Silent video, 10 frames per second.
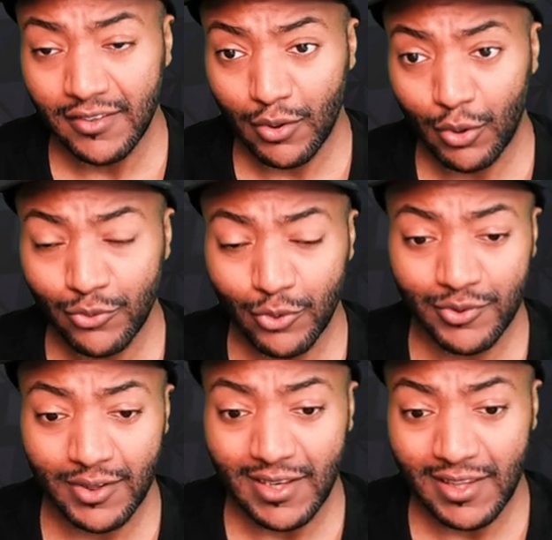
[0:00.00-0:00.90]
He's also
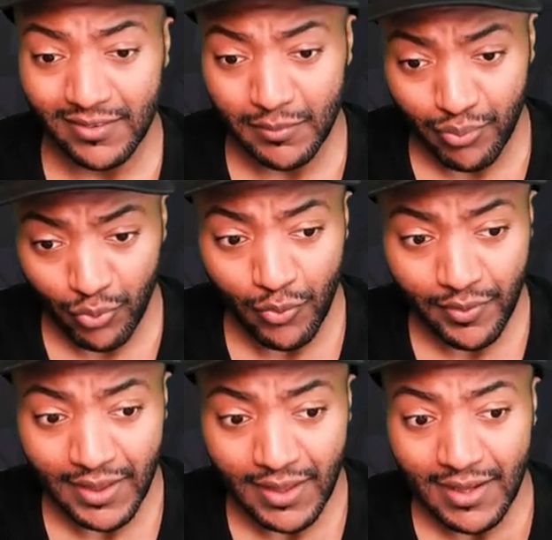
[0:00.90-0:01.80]
said he's
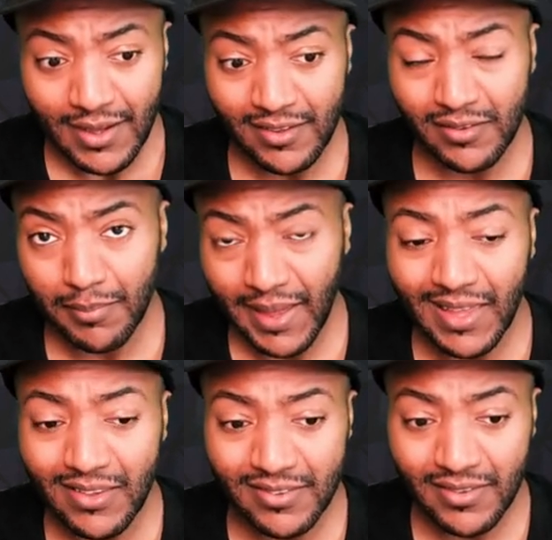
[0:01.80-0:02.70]
improving,
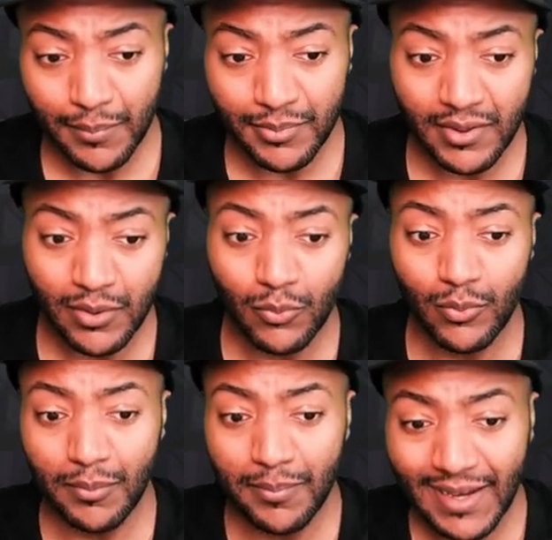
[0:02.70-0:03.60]
making steps.
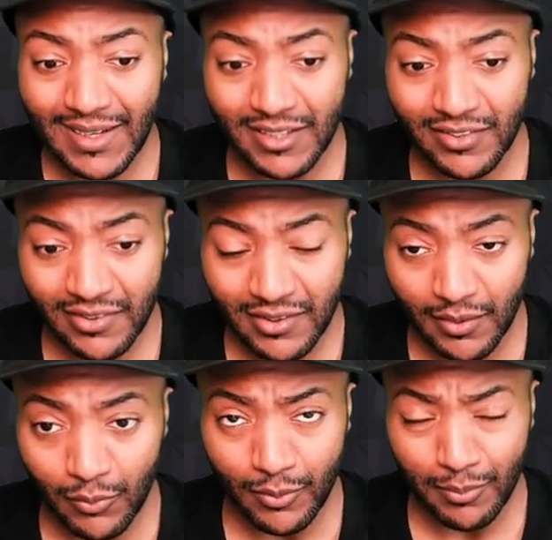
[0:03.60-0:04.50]
We'll make
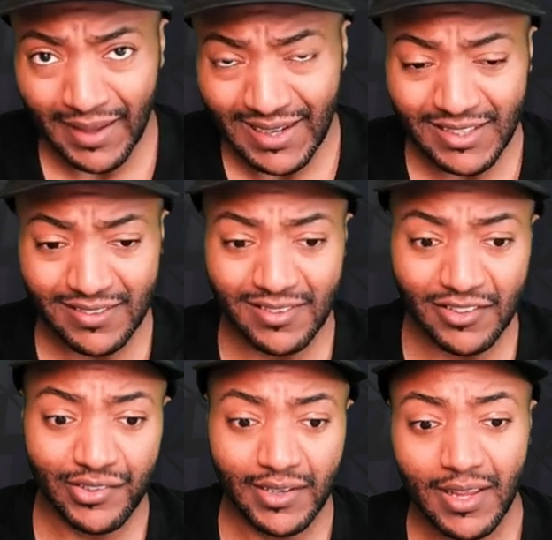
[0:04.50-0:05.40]
a
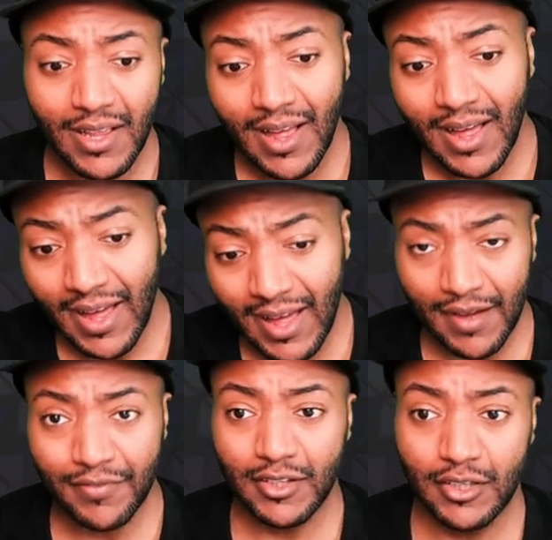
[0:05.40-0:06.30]
decision
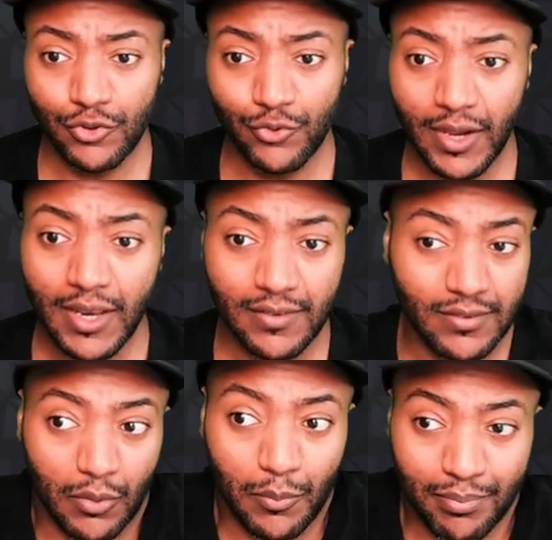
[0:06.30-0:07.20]
after the training.
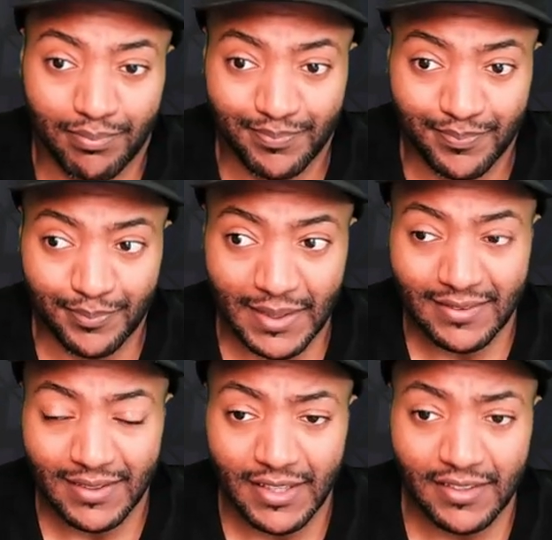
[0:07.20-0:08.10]
So
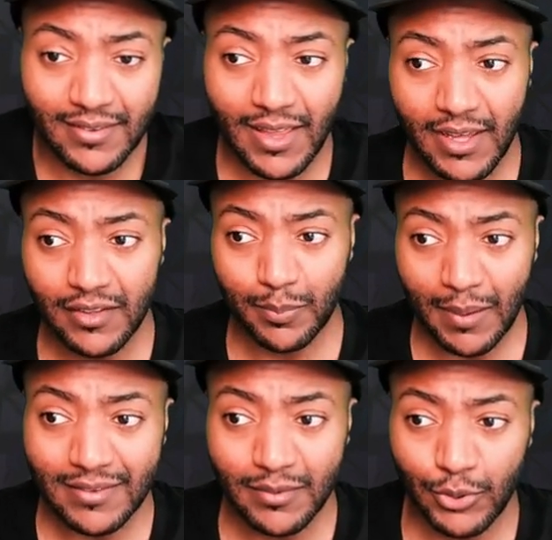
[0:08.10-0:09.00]
basically he's saying it's
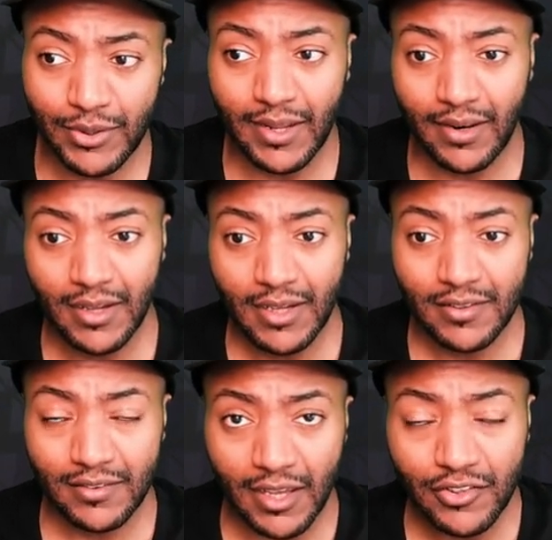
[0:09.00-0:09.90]
possible that
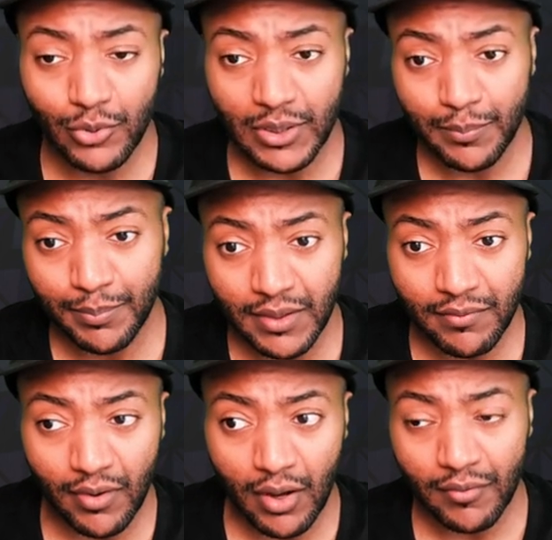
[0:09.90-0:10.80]
Sancho could be
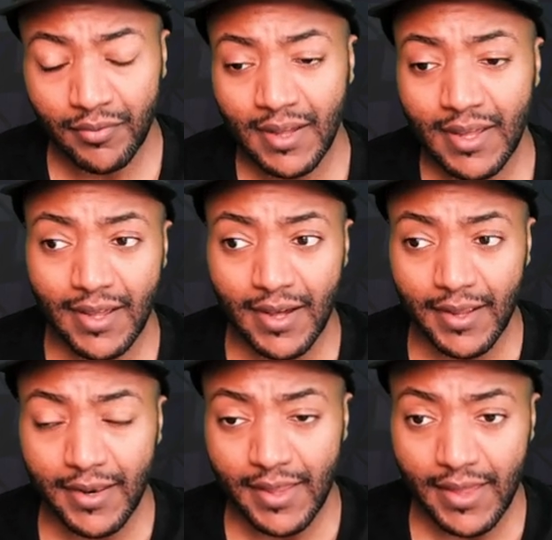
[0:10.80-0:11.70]
involved
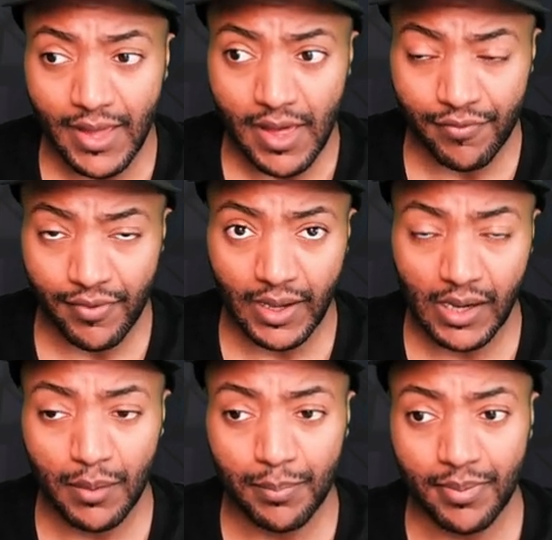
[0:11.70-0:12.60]
in the FA
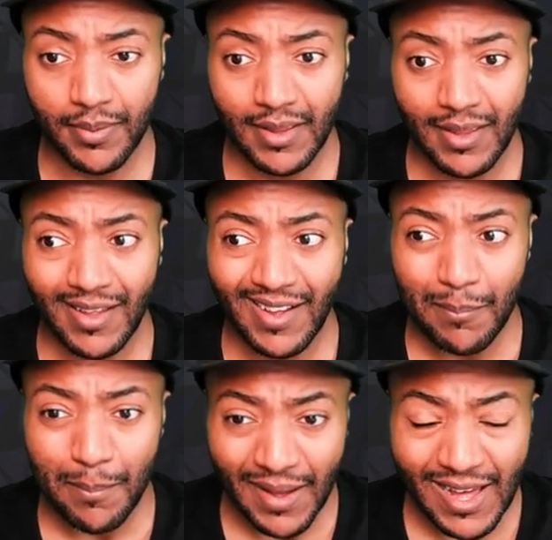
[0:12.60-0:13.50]
Cup
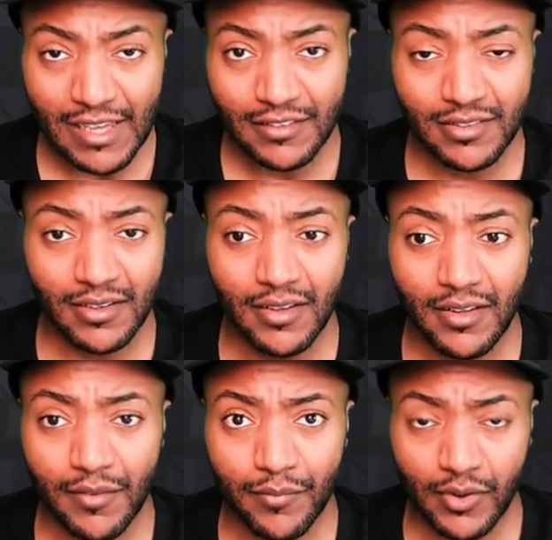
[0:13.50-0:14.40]
match
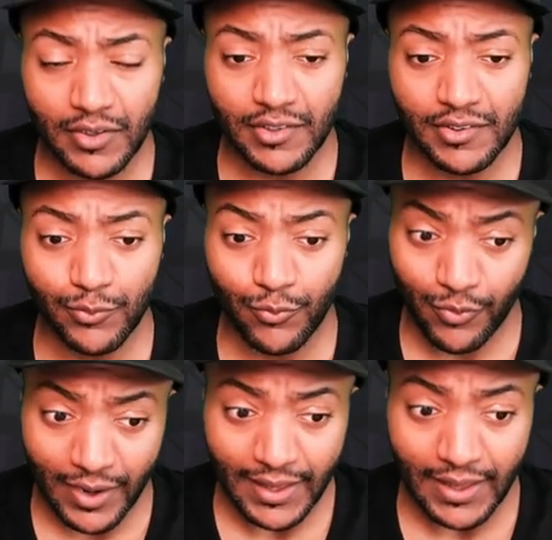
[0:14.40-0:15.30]
versus
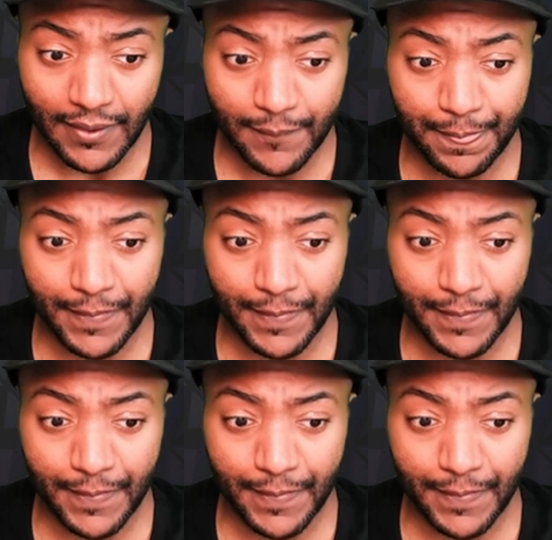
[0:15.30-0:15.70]
Reading.